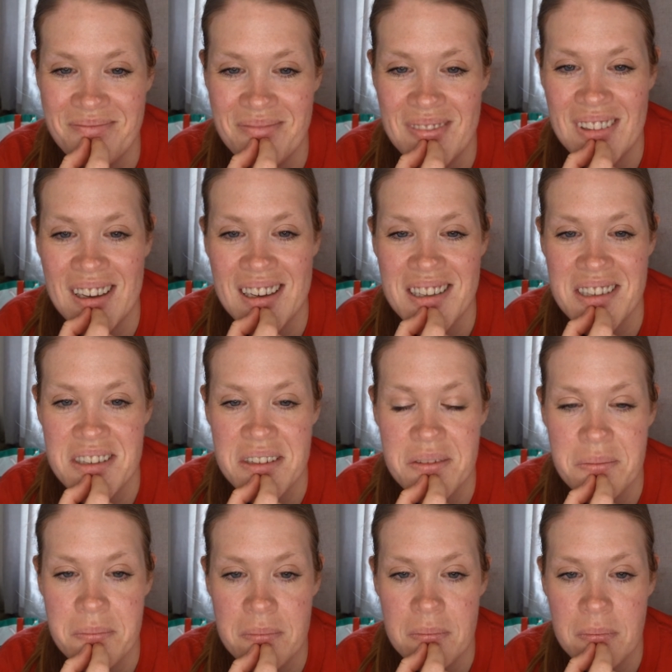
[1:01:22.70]
Nice.
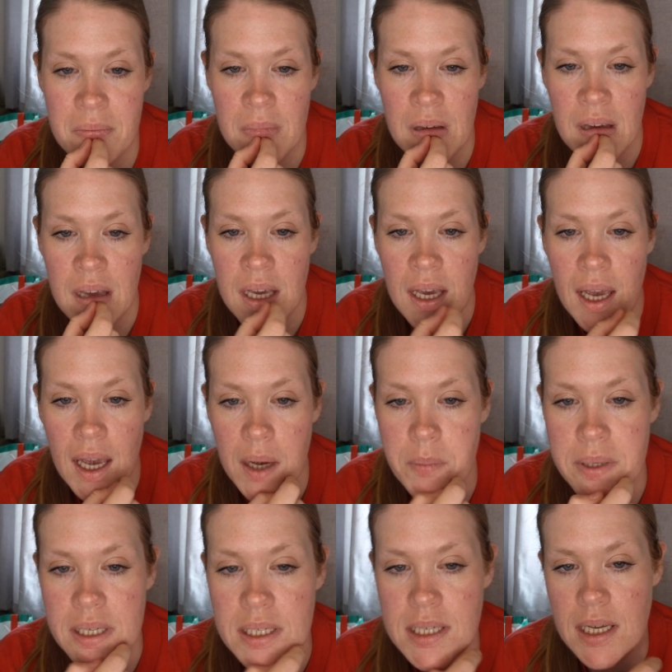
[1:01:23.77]
How
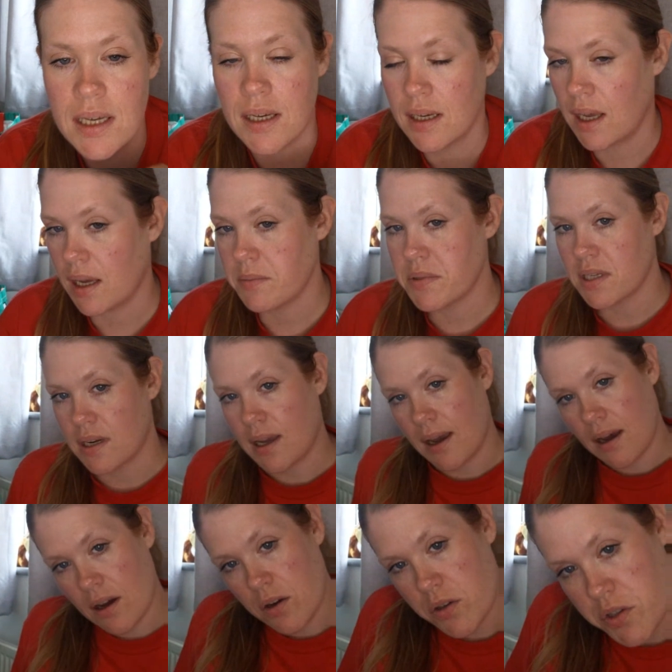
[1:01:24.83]
many games did I get?
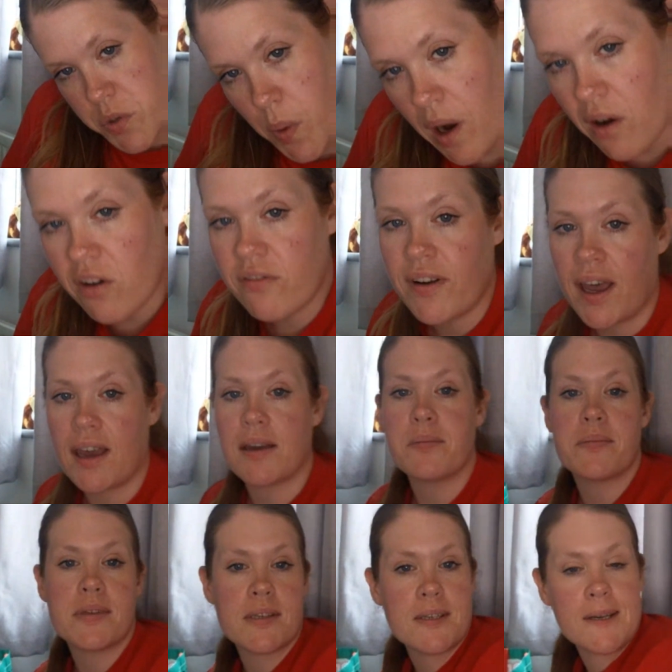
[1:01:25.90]
I got 12
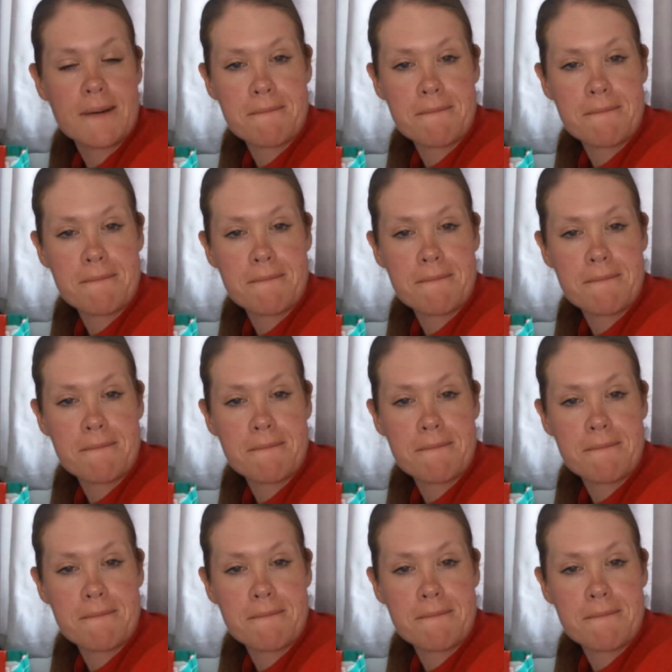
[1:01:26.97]
games.